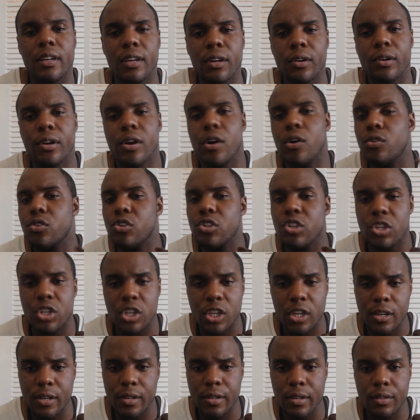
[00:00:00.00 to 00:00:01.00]
coat your
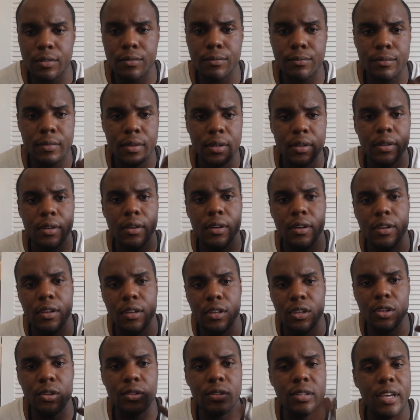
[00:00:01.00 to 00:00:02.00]
tongue.
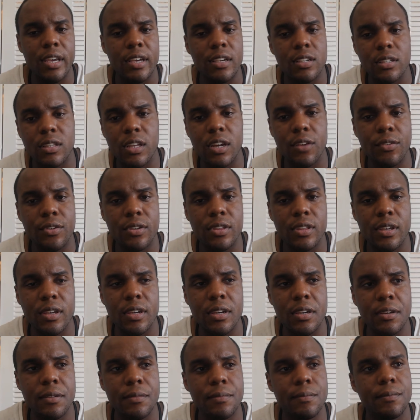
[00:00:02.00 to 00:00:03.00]
You'll taste
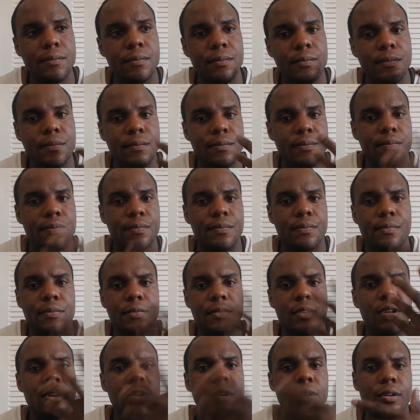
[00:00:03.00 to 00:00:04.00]
everything.
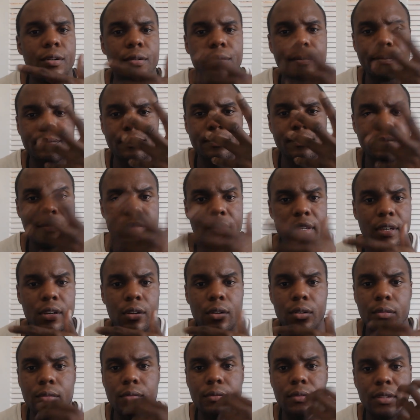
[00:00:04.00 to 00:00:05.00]
You'll
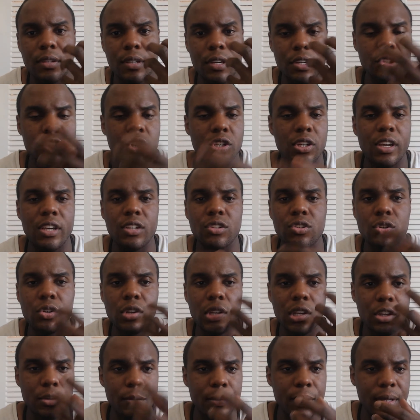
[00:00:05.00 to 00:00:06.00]
it'll hit your nasal a
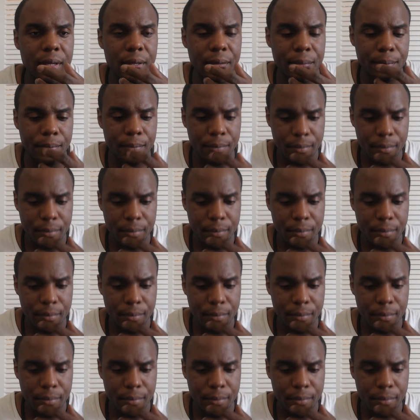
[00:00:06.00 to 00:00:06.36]
little bit.